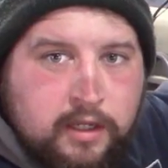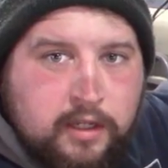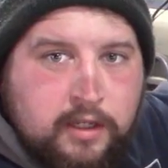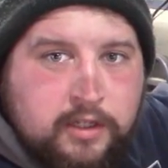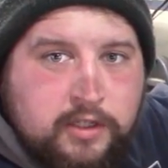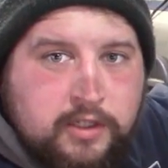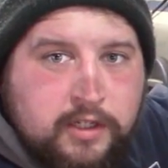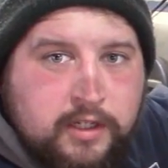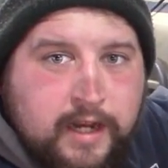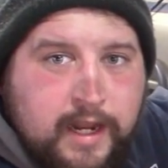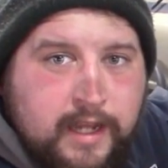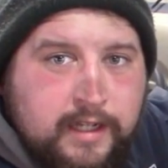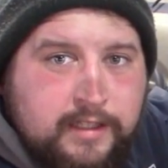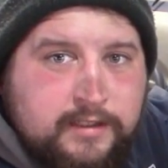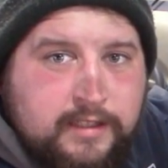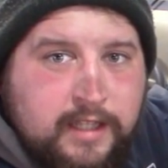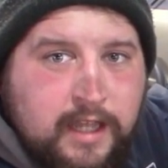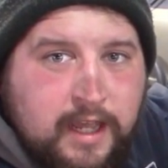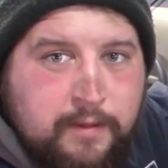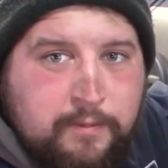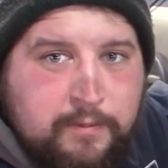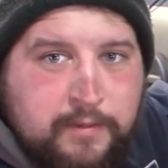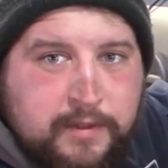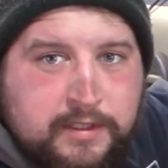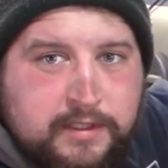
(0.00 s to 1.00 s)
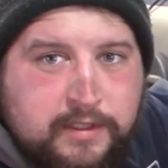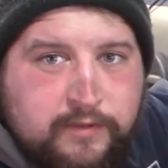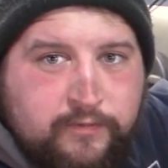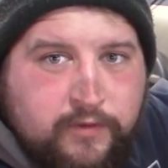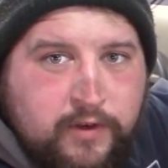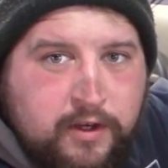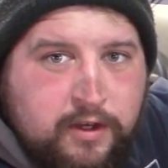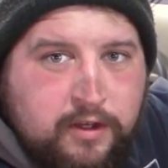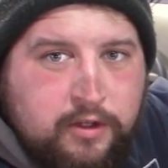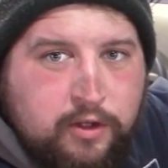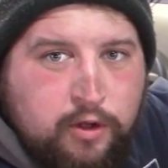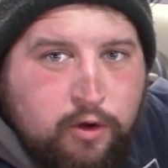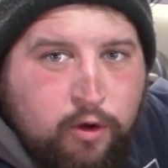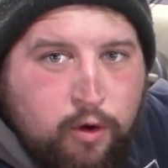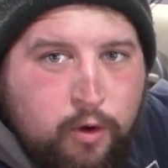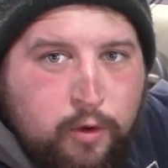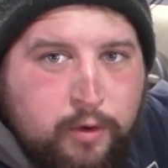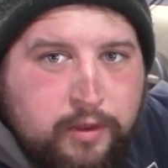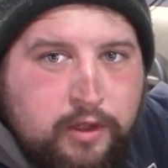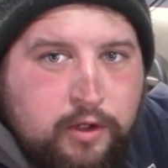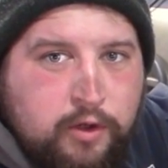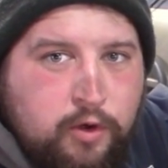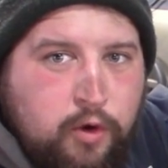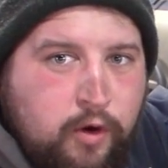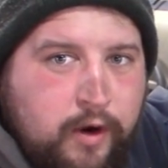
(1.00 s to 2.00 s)
So next step is to fill in the hole
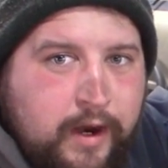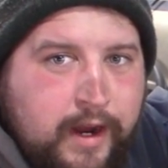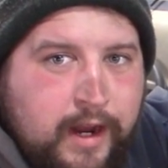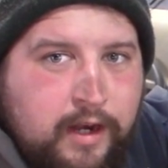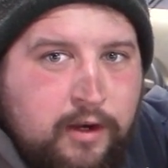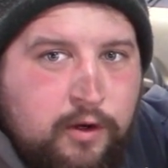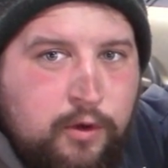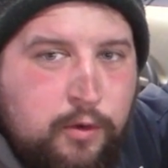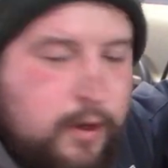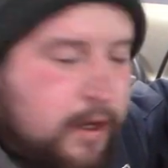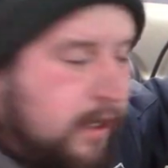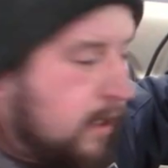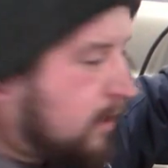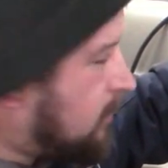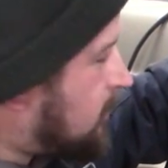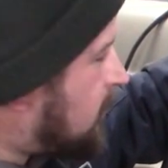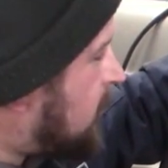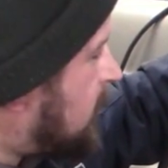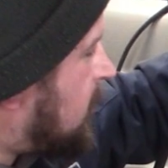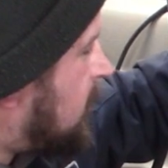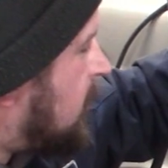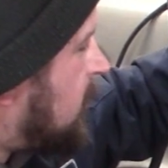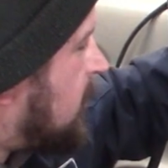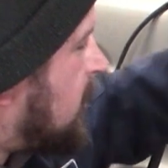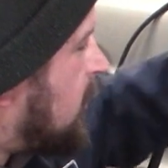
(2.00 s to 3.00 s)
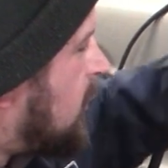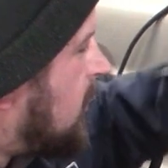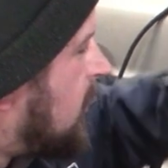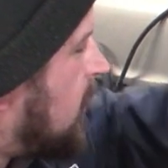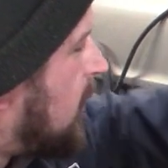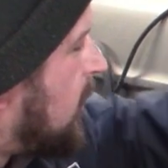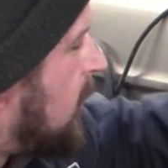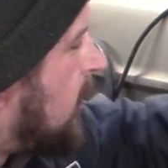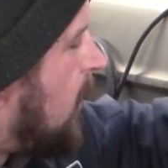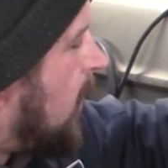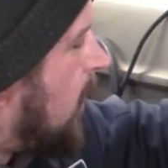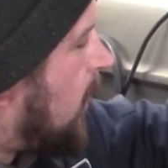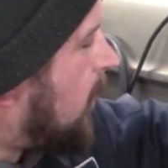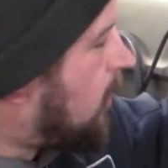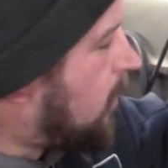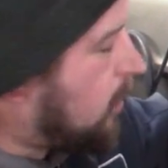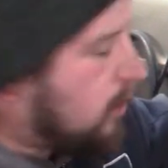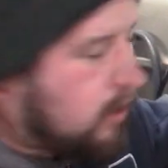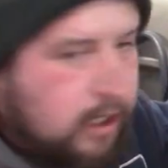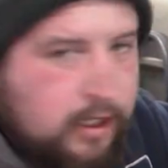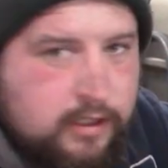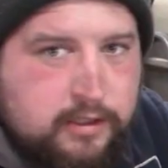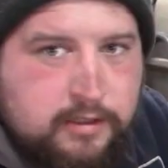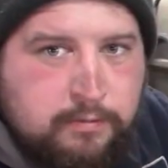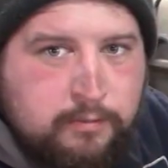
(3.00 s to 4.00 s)
where the door handle was. I
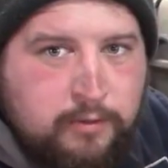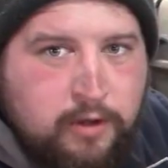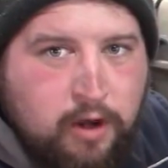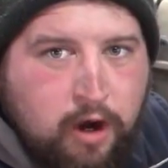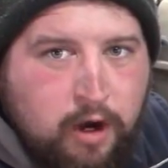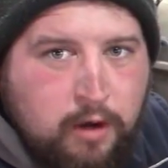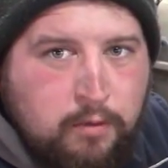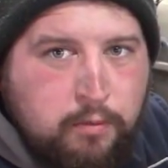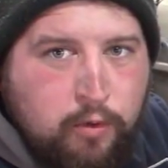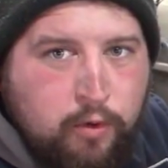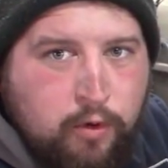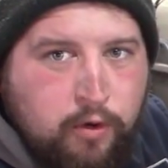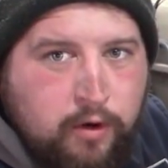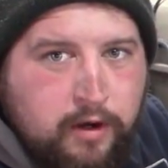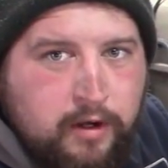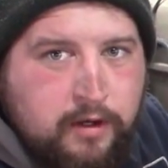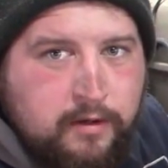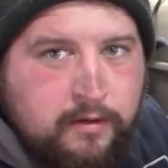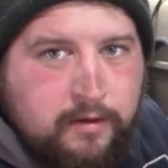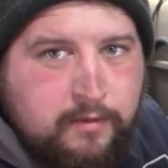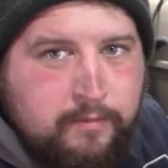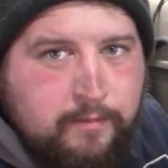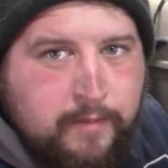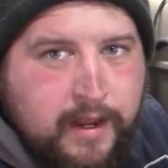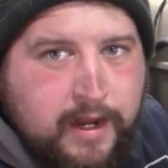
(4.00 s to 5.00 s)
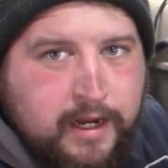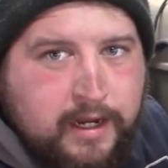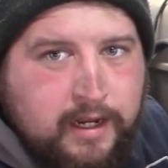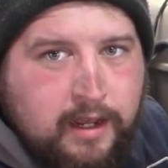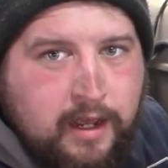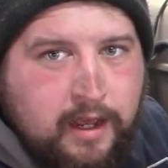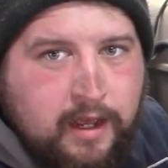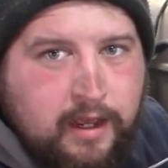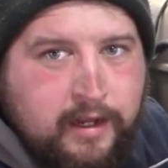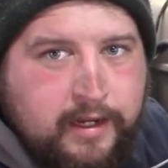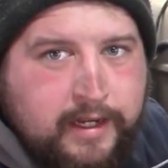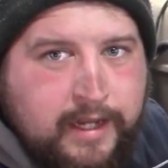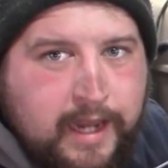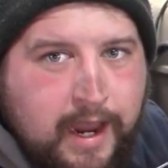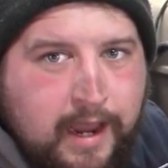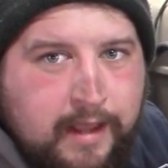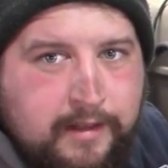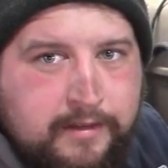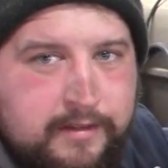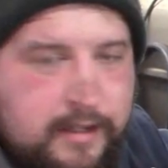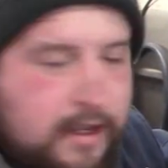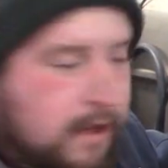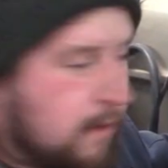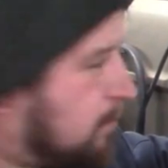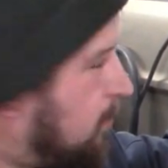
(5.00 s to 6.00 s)
could cut some cardboard, make a
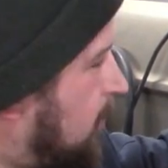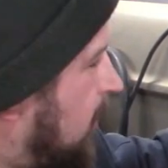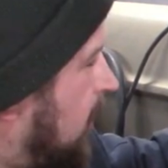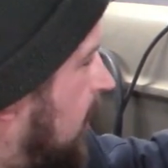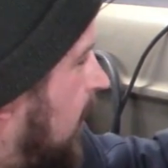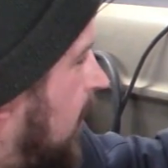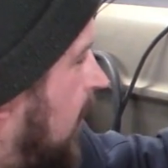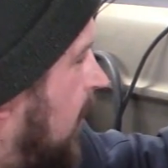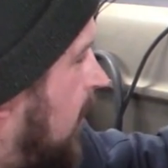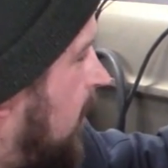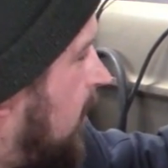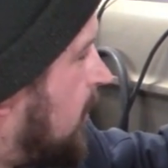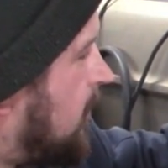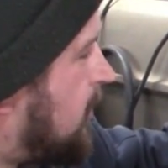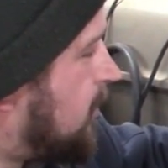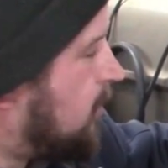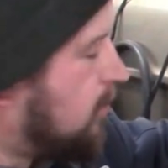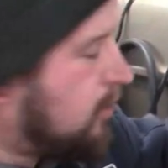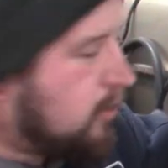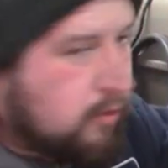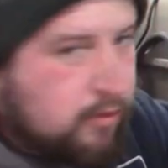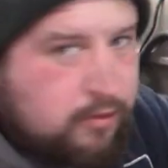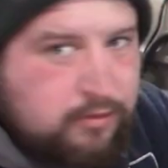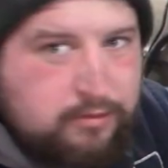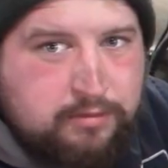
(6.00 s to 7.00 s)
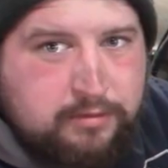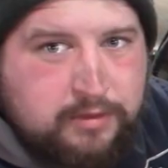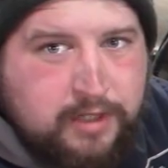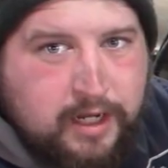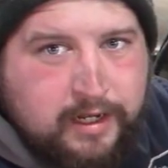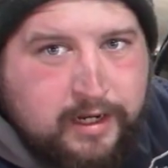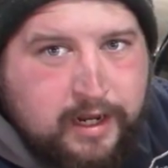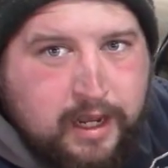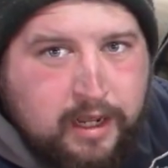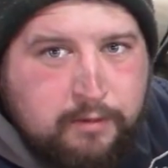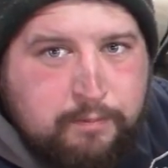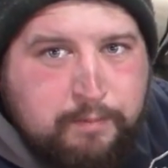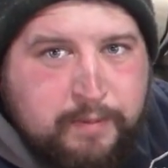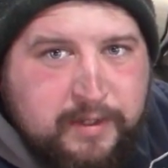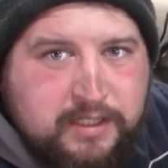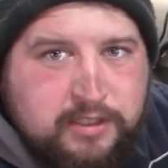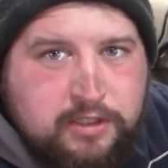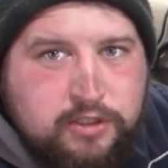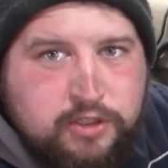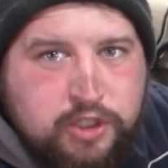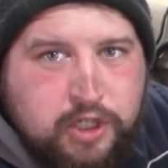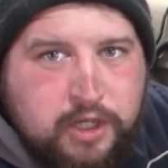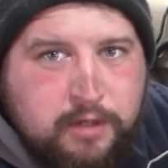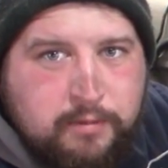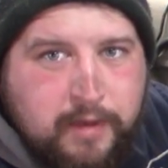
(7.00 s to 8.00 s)
CAD template here to cut out a piece
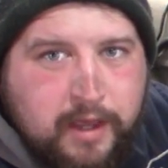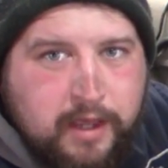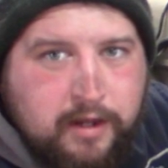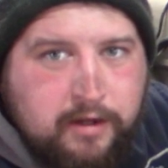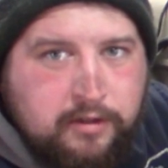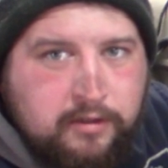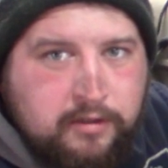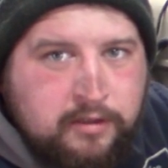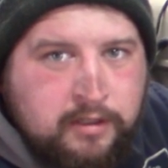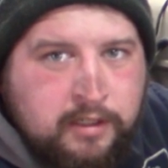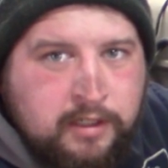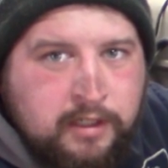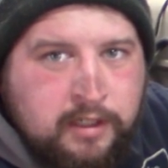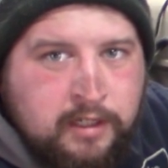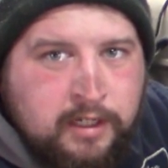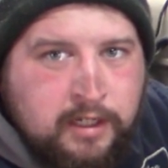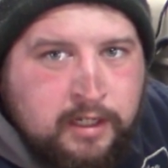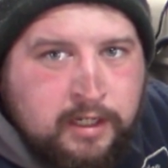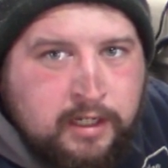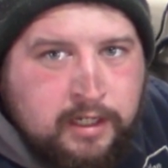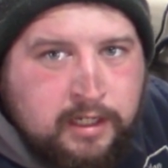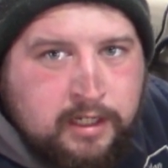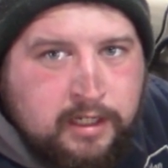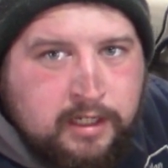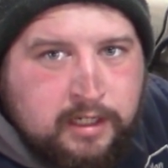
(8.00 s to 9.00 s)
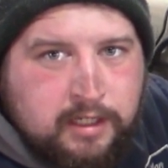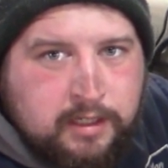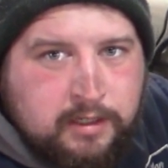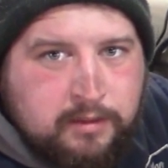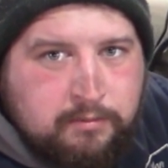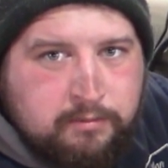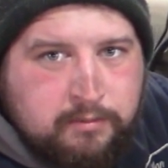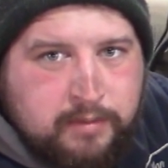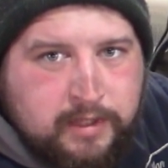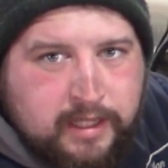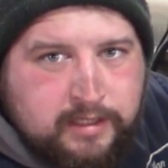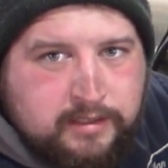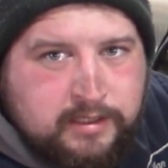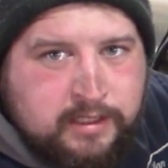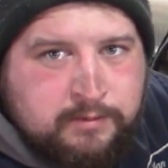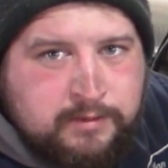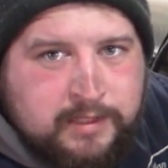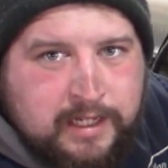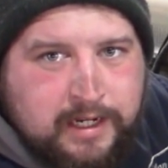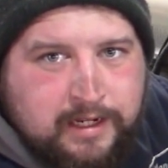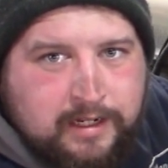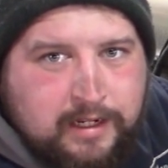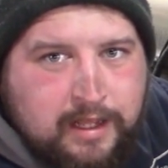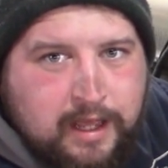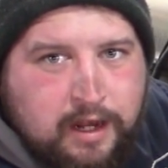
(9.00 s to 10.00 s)
of sheet metal, but that seems
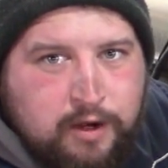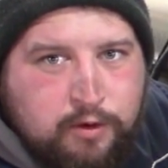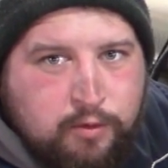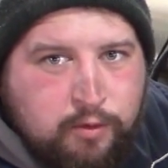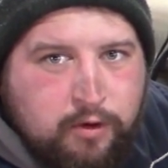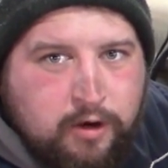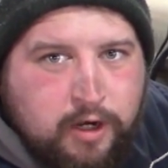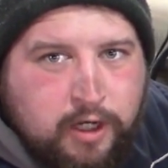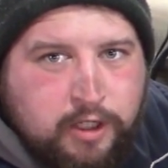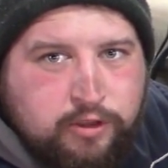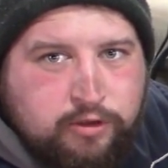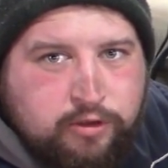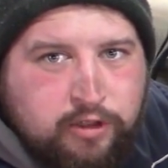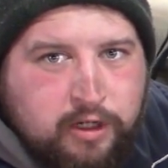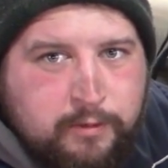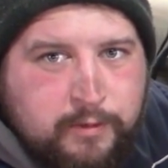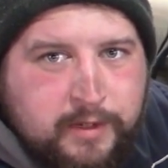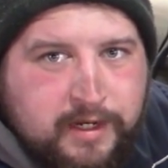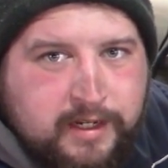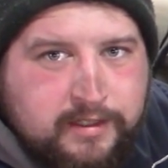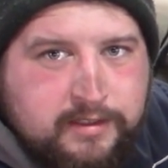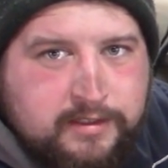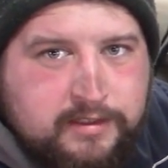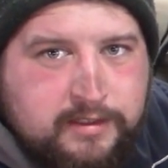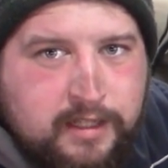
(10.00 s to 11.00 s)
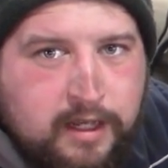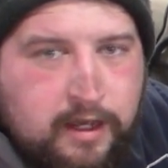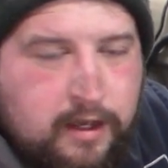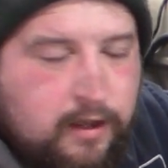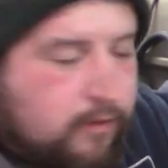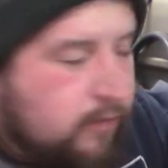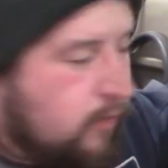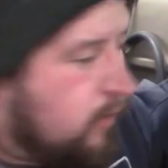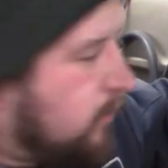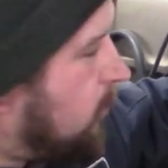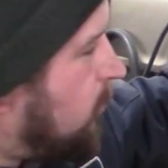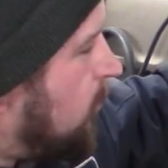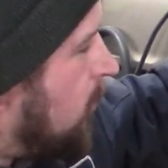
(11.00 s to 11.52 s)
like a lot of work, trimming and stuff.